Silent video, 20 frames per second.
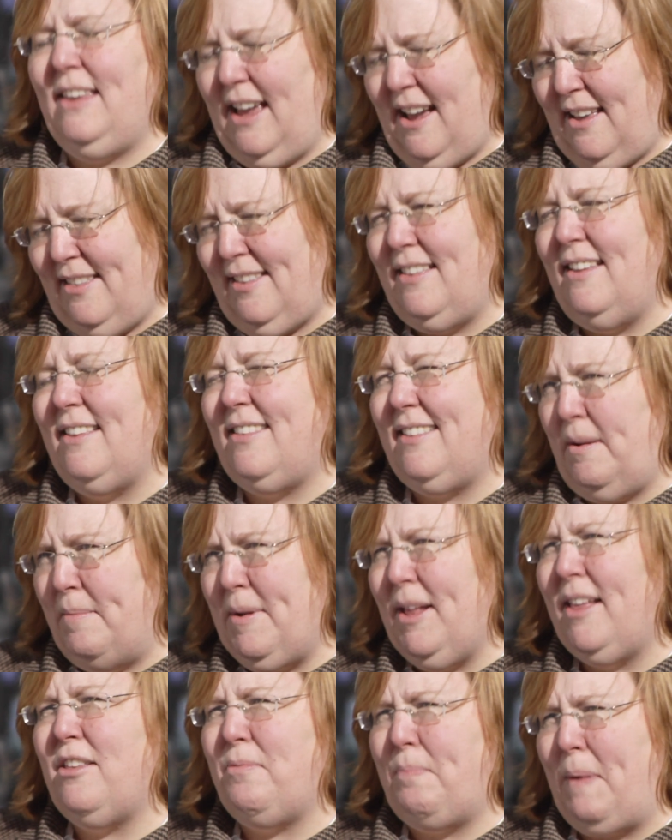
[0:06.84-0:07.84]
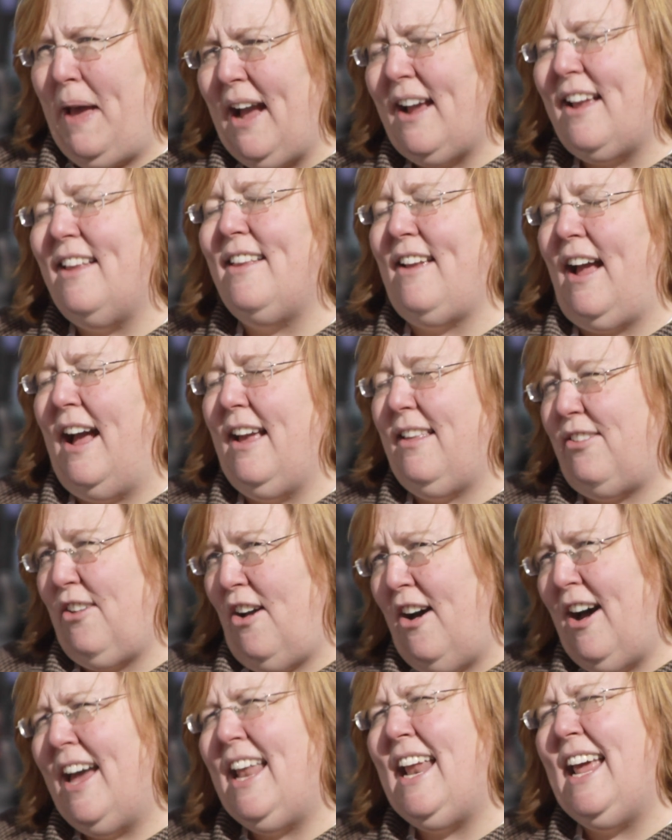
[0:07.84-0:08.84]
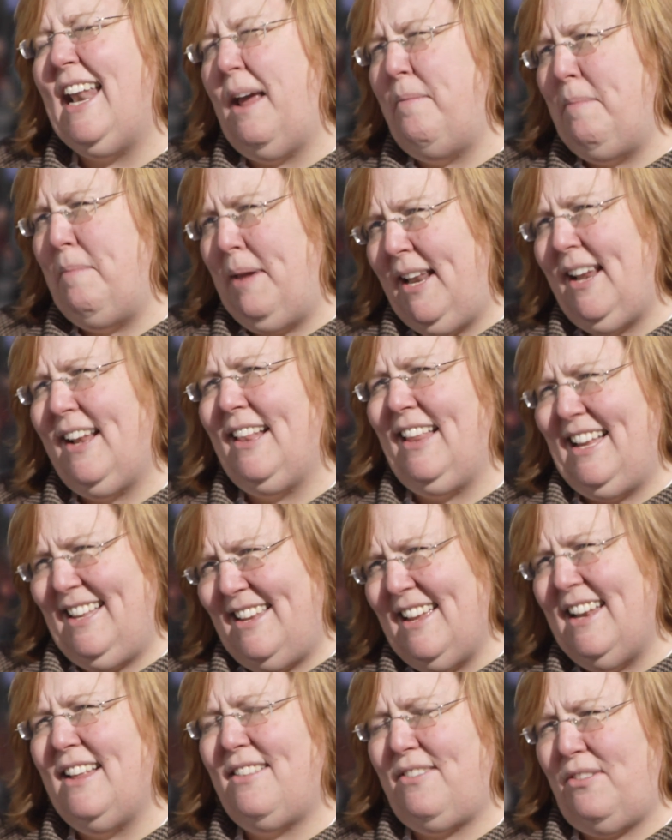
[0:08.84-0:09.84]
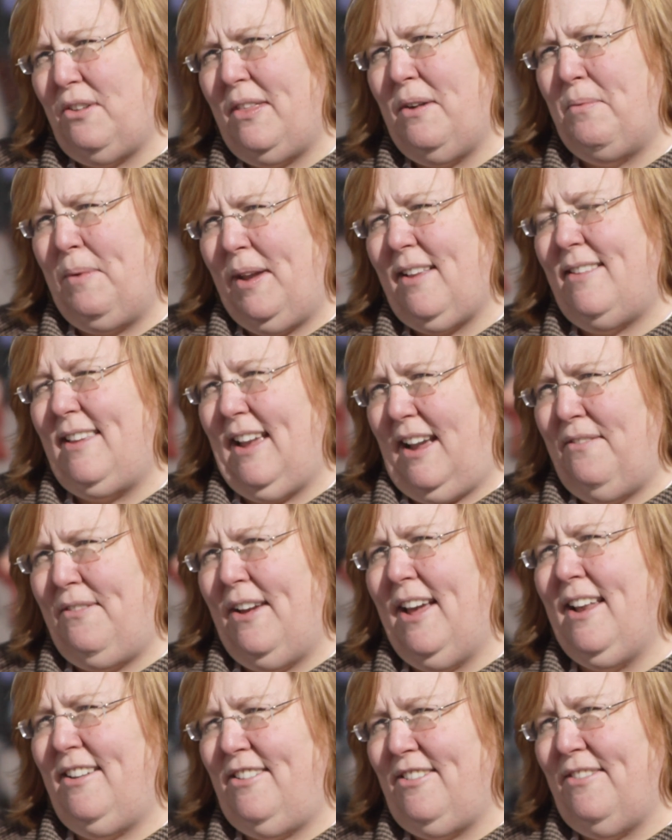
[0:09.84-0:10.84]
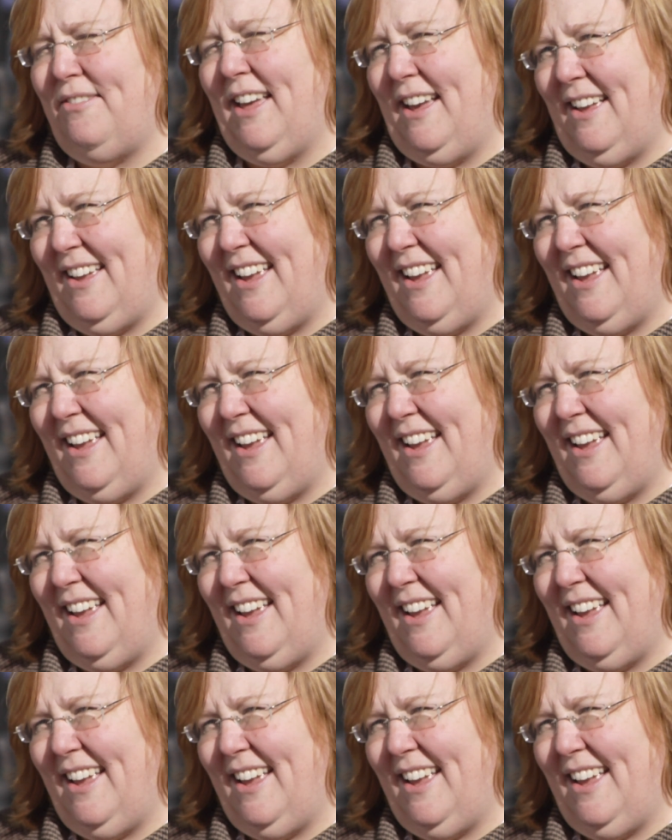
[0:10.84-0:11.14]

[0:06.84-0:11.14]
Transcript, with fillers: Yes, the stimulus package, I saw it and I immediately did it so that we could take advantage of that,